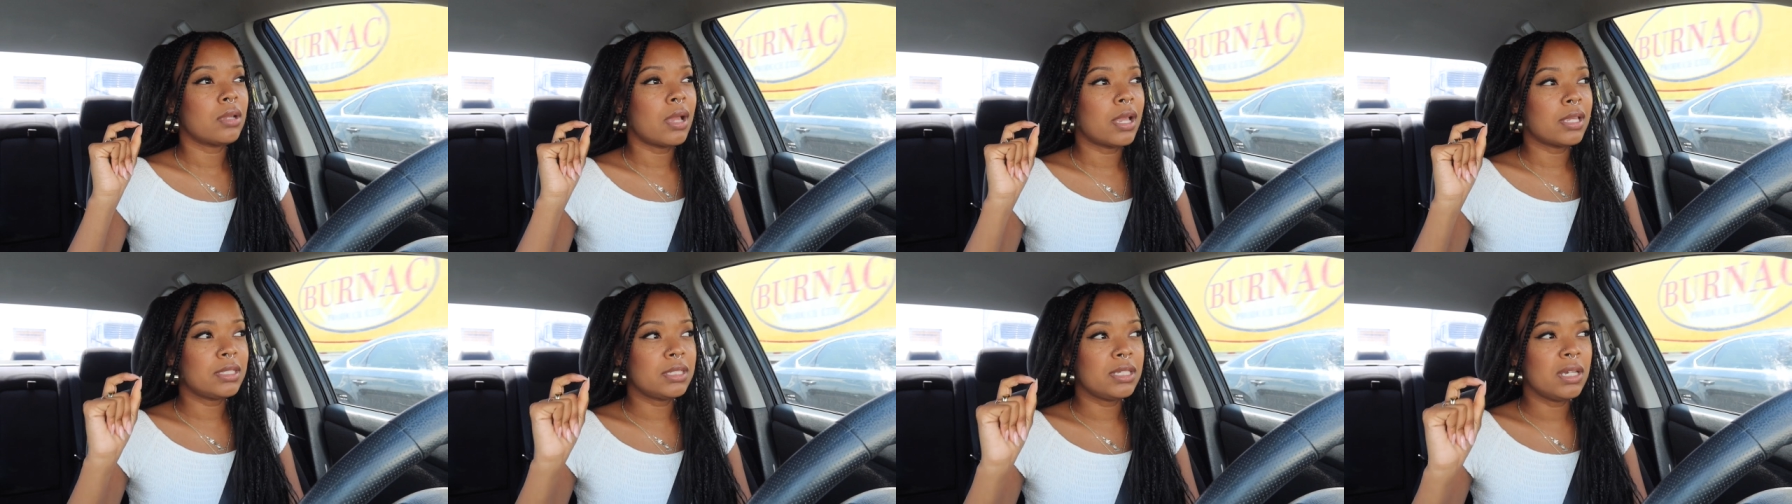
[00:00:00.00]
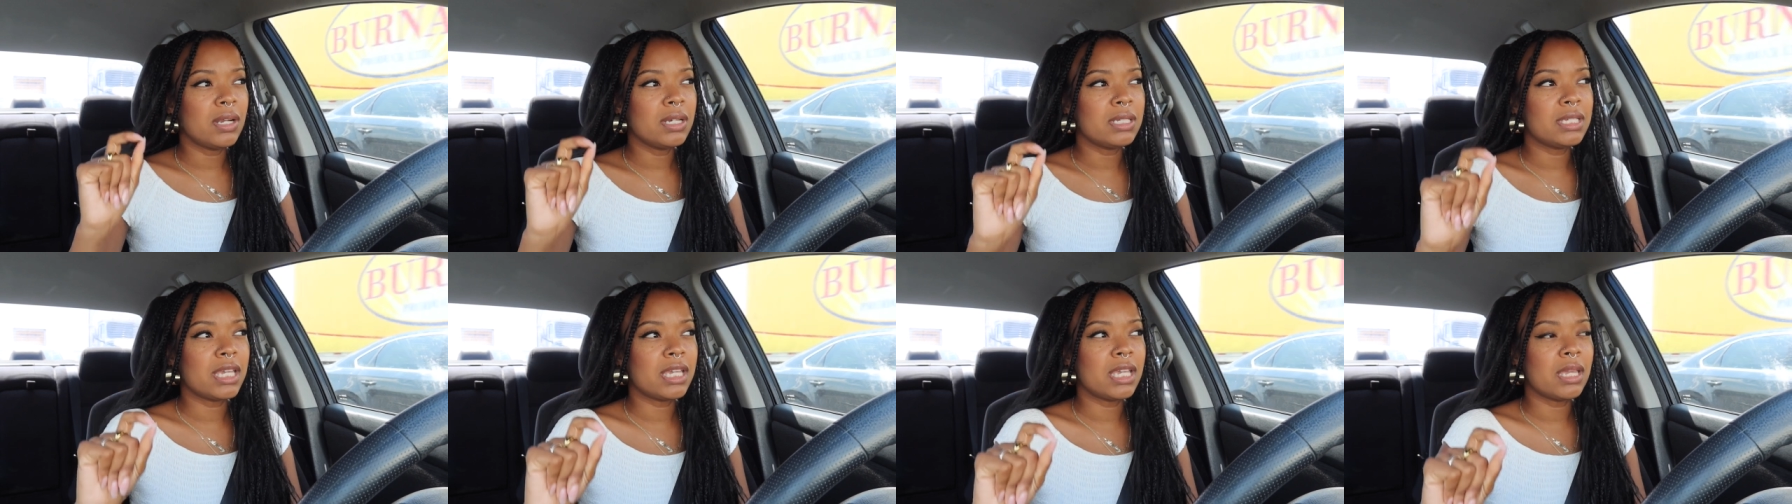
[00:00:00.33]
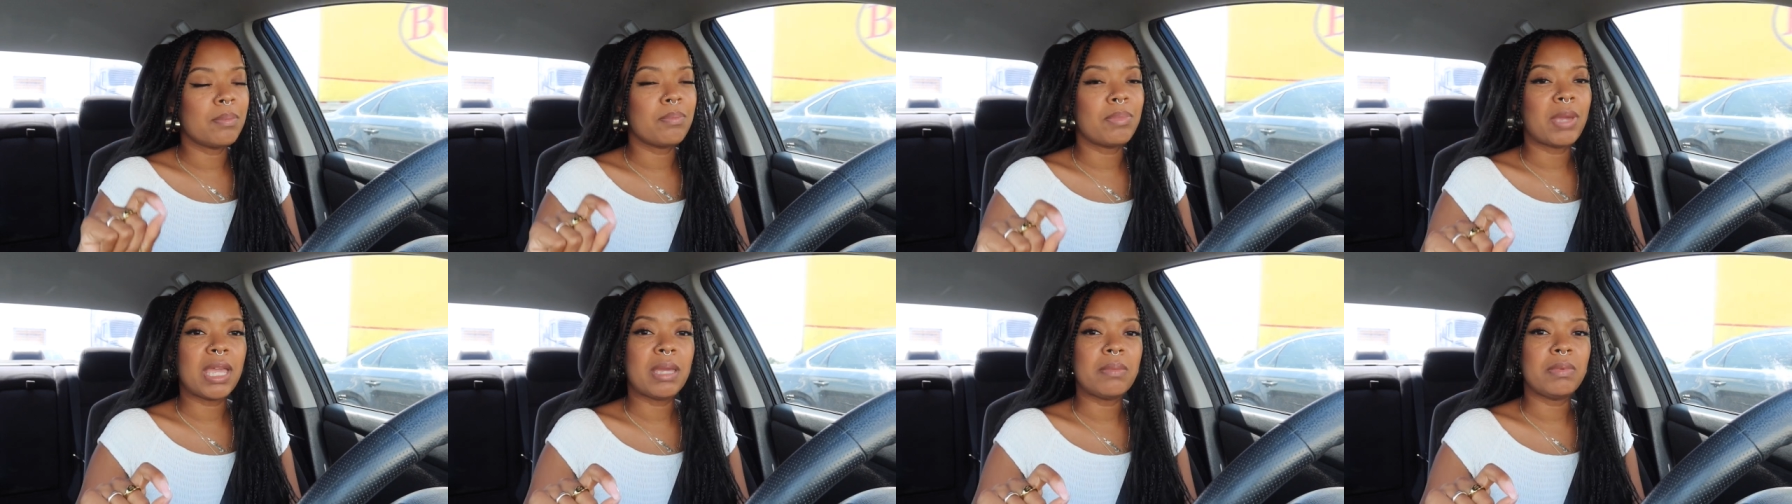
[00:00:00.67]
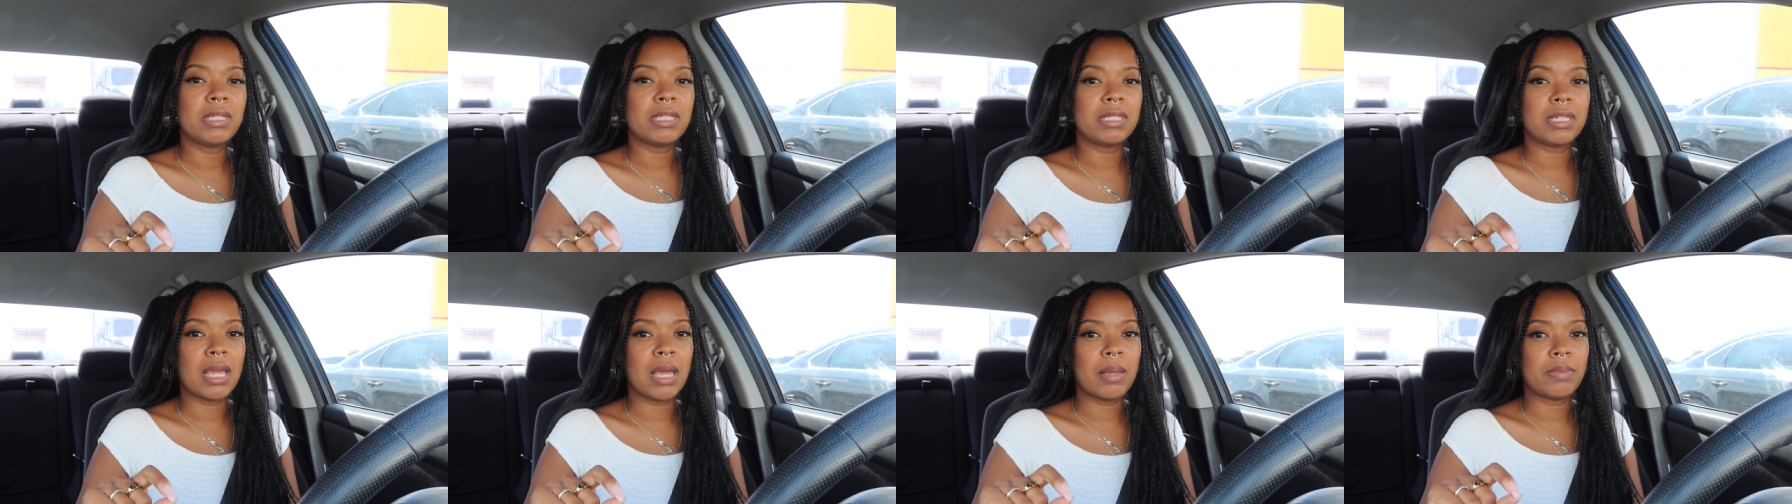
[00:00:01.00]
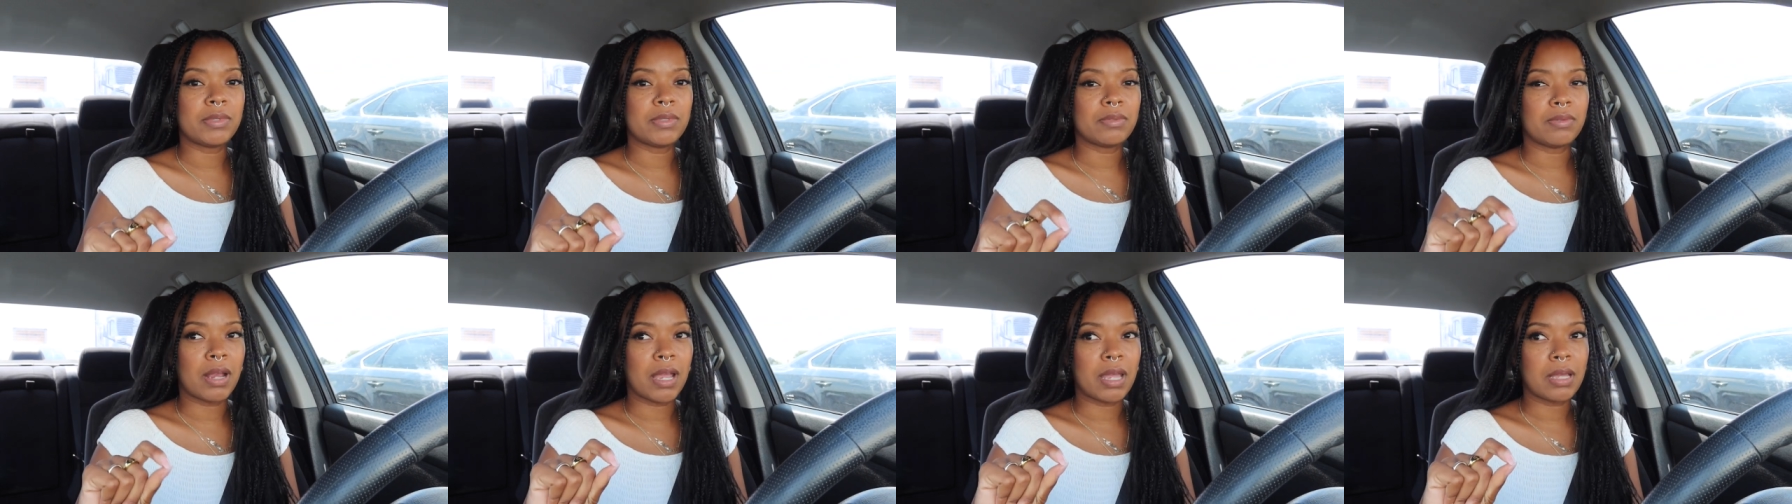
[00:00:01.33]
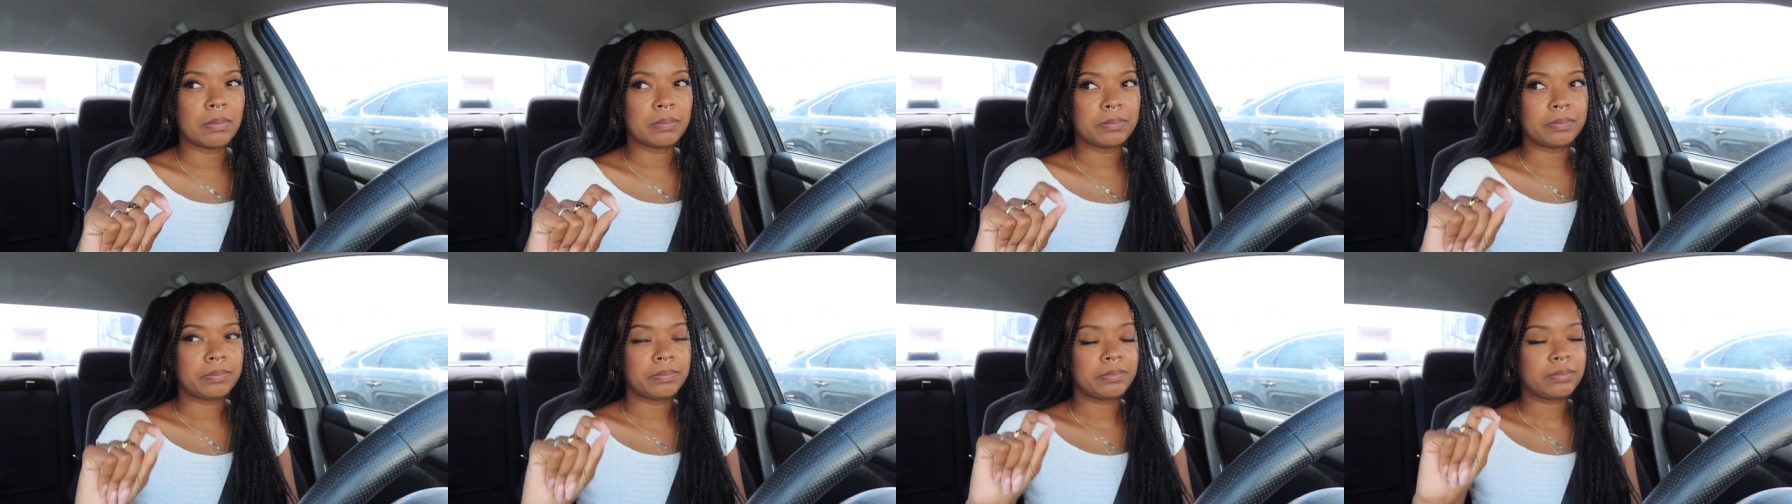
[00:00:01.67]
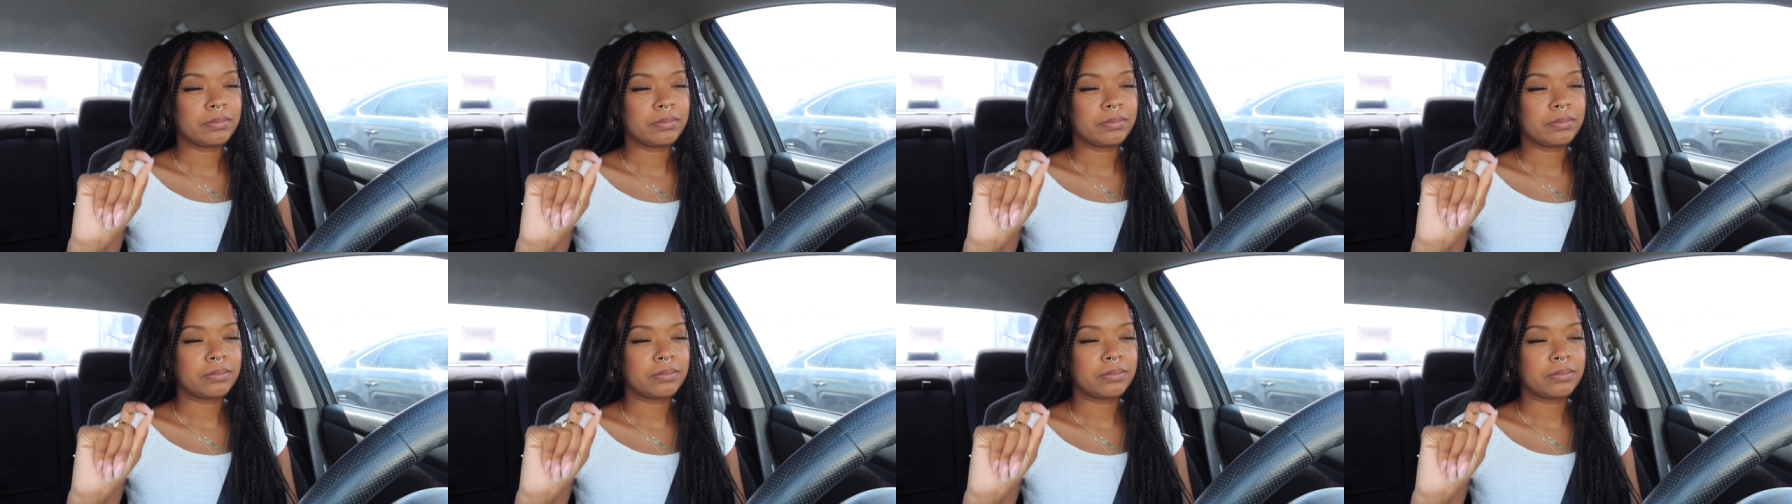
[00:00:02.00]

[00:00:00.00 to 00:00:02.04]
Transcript: I see her taking baby steps, right?